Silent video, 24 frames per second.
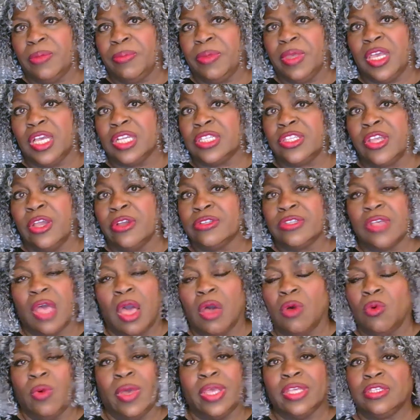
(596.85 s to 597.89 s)
because there's
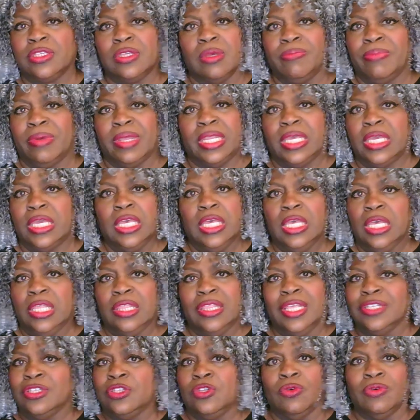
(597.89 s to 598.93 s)
always somebody
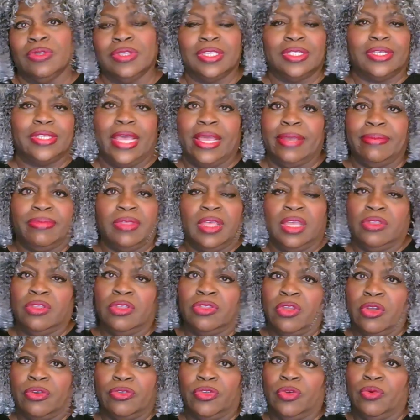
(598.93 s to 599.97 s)
that's doing the same thing that
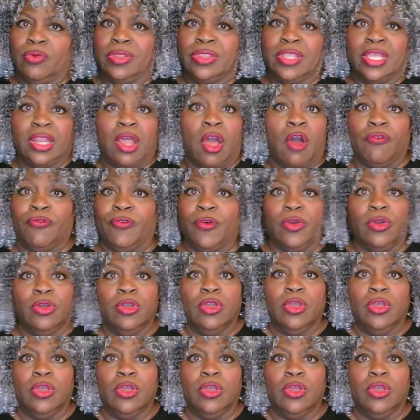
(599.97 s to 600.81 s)
they're doing that offer,